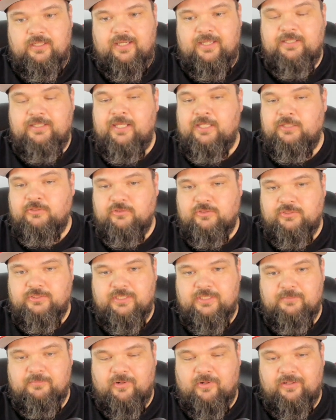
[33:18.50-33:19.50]
an
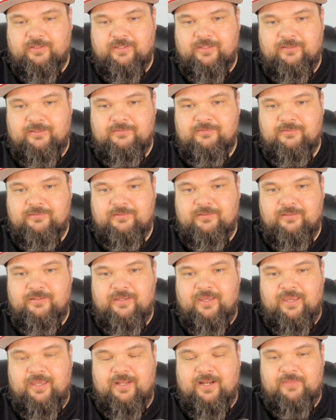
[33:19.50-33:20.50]
interesting market.
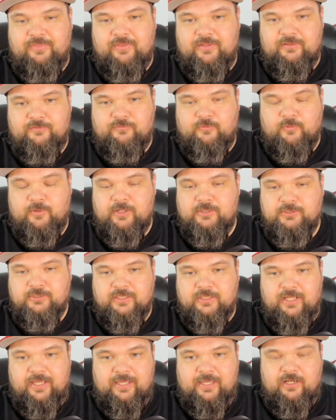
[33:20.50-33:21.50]
And I think the 49ers are
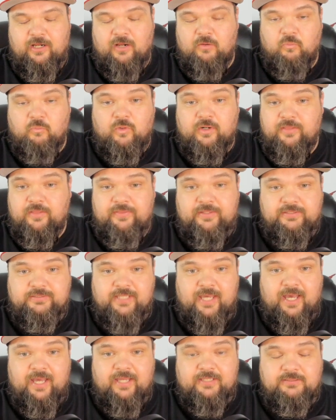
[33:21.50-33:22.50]
going to hit on one of these
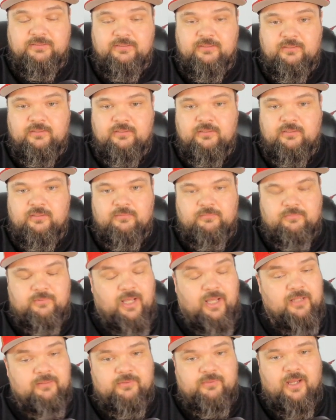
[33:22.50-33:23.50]
guys,
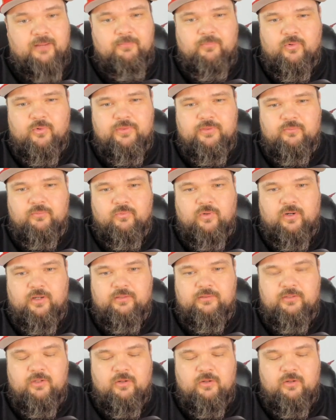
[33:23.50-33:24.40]
not more than one.